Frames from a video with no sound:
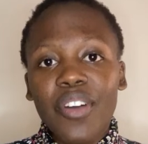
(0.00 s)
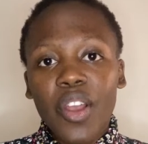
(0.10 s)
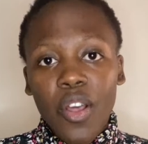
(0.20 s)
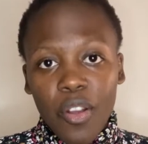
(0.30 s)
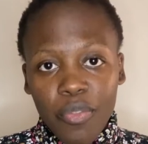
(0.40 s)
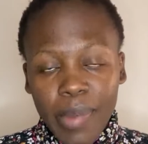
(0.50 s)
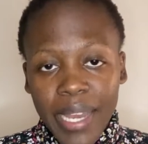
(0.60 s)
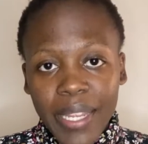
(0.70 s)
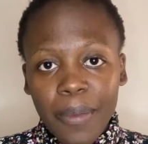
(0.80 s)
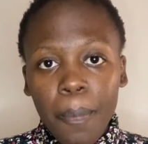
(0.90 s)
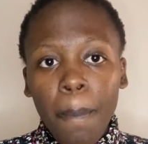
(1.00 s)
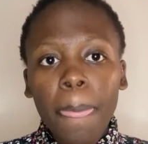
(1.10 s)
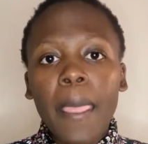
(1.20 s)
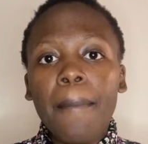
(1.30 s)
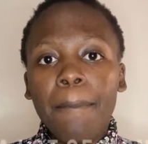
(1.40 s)
lot of money,
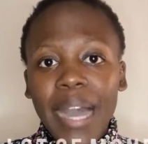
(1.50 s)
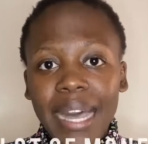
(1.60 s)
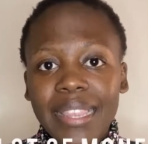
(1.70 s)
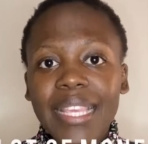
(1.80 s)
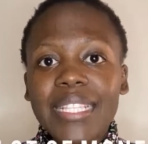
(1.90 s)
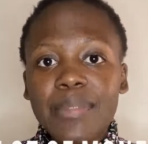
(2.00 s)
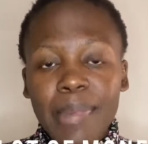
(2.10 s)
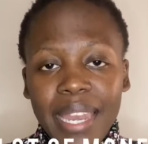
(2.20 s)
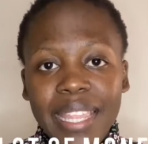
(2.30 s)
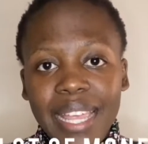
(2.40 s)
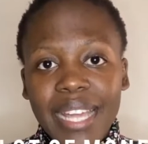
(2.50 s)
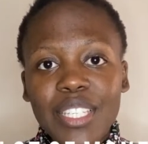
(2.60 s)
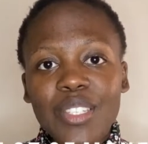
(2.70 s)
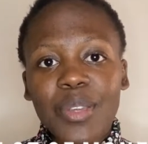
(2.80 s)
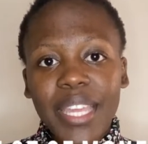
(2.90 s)
but it's money that
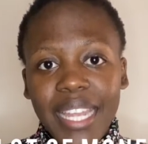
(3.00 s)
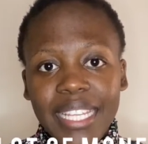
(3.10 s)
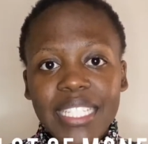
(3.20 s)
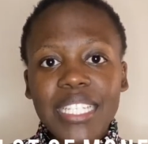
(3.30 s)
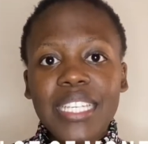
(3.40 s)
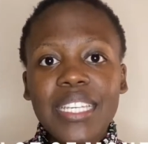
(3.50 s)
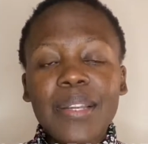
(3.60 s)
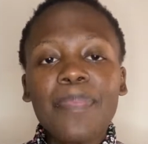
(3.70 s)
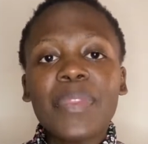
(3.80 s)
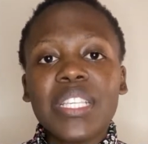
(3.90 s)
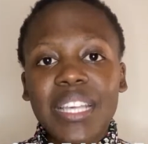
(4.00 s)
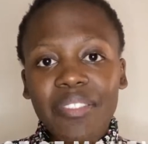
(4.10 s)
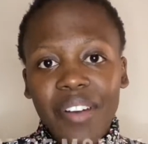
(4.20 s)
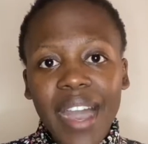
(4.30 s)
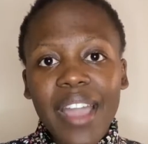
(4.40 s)
you can actually
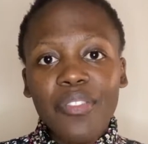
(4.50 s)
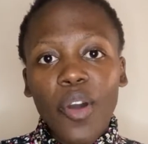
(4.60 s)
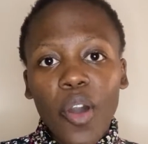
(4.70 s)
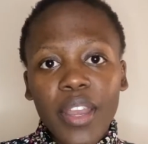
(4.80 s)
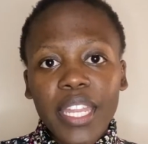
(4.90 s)
survive on,